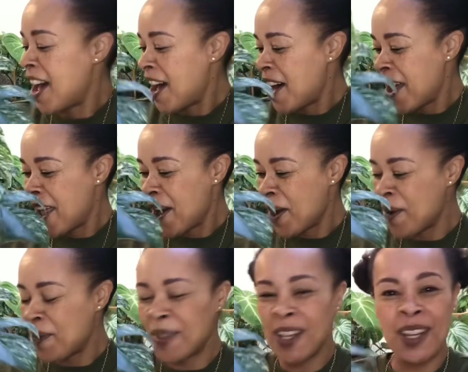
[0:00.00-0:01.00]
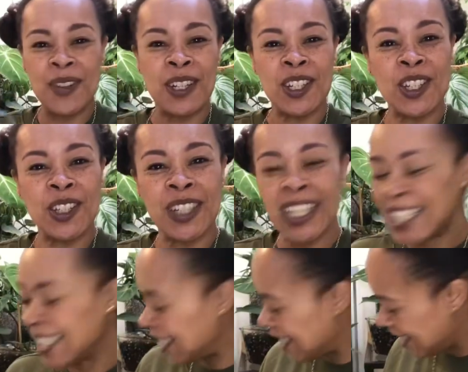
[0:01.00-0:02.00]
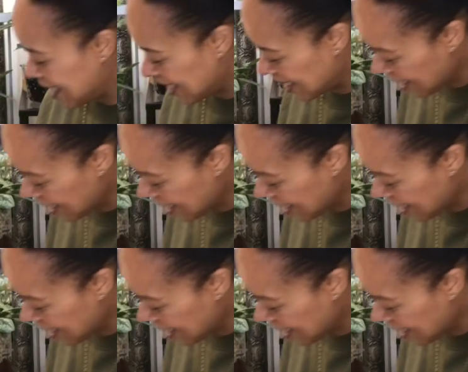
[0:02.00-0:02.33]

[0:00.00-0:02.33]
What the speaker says: I hope that you enjoyed it